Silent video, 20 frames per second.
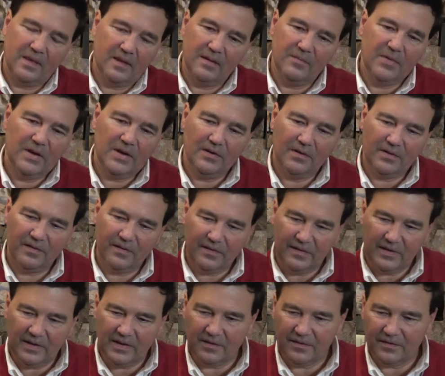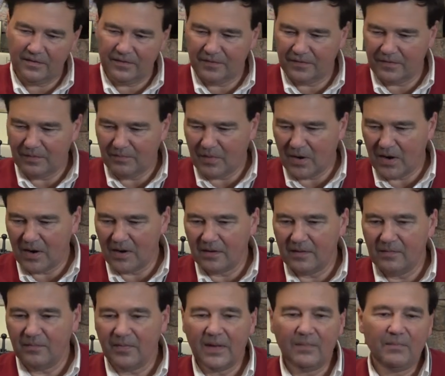I mean, you can see it's just a
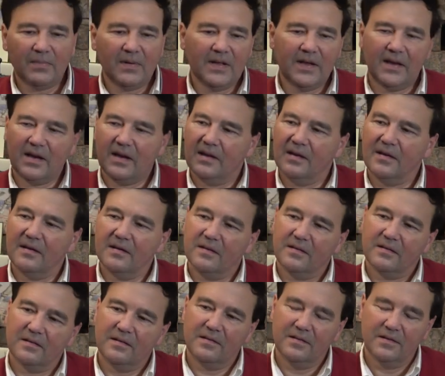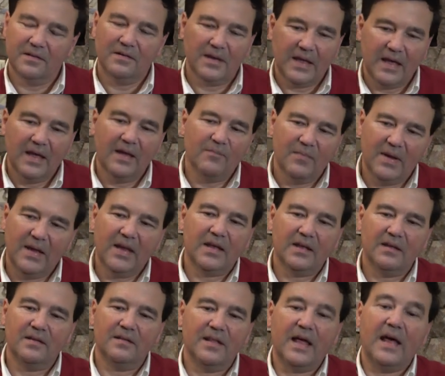Marlin butt plate, and you can't make
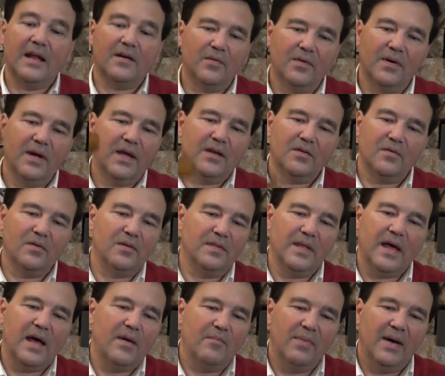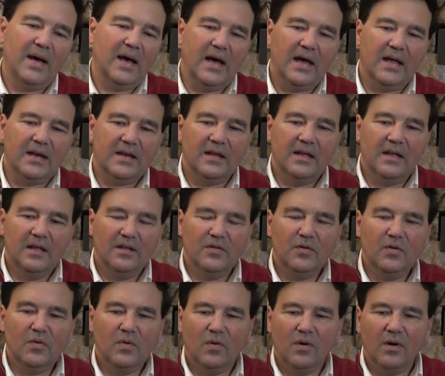it that great or that bad,
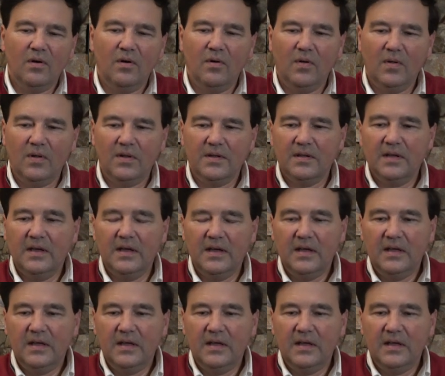new or old.